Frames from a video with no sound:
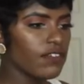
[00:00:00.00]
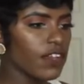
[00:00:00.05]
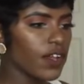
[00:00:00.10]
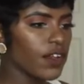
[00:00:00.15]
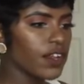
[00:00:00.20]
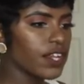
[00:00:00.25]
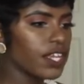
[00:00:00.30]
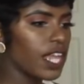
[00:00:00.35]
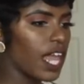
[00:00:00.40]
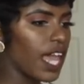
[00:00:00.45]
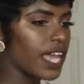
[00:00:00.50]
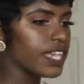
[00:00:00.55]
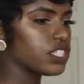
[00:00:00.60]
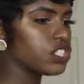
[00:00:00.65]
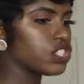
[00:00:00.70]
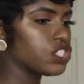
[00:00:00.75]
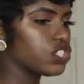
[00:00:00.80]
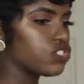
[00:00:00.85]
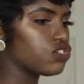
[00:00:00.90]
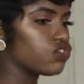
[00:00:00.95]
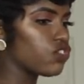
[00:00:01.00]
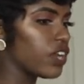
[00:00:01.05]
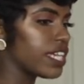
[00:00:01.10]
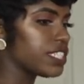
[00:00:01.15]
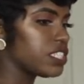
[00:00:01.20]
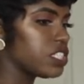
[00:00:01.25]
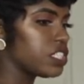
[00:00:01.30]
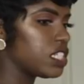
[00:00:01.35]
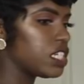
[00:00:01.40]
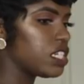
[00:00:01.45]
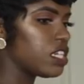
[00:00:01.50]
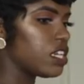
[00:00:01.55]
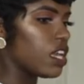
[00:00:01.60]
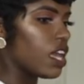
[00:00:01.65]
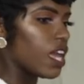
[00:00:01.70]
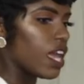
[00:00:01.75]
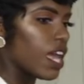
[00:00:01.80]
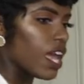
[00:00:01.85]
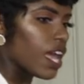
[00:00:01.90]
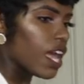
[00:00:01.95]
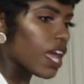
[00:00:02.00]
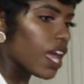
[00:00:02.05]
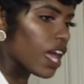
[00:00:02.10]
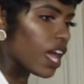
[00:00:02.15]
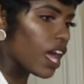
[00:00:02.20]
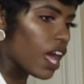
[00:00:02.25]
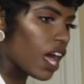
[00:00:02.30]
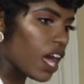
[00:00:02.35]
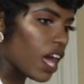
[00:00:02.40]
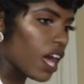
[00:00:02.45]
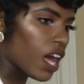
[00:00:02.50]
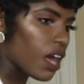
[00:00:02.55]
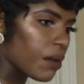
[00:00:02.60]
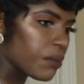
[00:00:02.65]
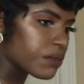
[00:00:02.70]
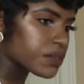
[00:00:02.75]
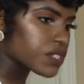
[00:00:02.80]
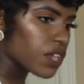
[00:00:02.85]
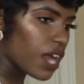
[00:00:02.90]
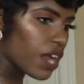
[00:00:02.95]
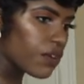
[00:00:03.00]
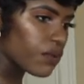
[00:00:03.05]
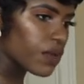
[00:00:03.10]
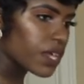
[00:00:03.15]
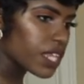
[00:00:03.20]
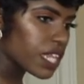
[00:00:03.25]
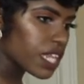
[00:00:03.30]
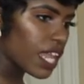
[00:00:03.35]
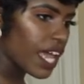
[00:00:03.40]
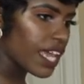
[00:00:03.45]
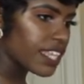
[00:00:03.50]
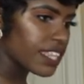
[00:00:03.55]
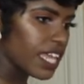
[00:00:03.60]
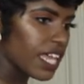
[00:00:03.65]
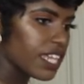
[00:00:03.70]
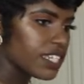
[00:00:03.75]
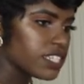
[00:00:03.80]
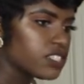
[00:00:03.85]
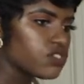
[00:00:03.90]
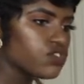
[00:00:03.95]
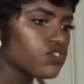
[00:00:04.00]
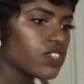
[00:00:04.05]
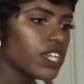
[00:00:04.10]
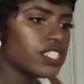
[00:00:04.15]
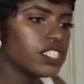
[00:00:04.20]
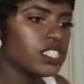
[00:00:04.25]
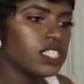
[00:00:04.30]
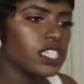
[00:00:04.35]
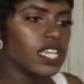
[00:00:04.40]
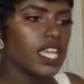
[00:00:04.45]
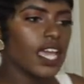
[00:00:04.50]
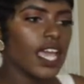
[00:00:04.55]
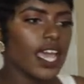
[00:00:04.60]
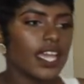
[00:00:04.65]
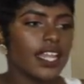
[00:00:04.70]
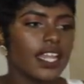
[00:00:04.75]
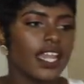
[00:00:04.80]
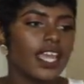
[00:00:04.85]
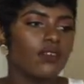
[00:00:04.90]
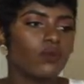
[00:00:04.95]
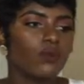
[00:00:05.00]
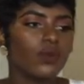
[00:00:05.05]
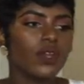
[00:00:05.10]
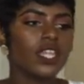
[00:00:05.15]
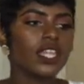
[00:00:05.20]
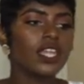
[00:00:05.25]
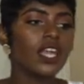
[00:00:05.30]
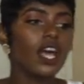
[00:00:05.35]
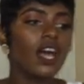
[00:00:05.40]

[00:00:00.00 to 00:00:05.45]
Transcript: very like stretchy um, so I really like that it's stretchy and it really